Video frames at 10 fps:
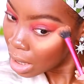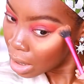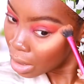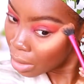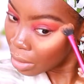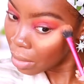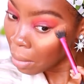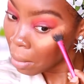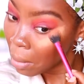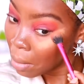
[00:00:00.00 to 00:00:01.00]

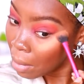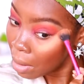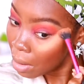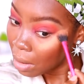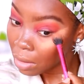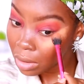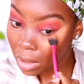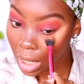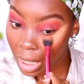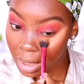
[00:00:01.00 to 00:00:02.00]
to
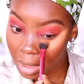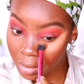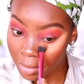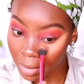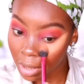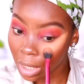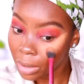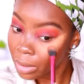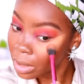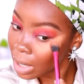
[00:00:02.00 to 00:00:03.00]
catch the
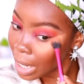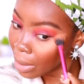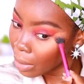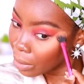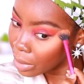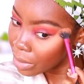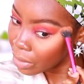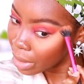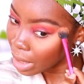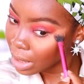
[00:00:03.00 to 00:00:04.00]
fallout. I always
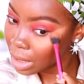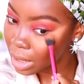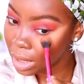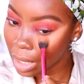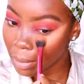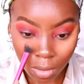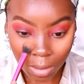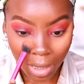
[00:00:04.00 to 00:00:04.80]
forget this step.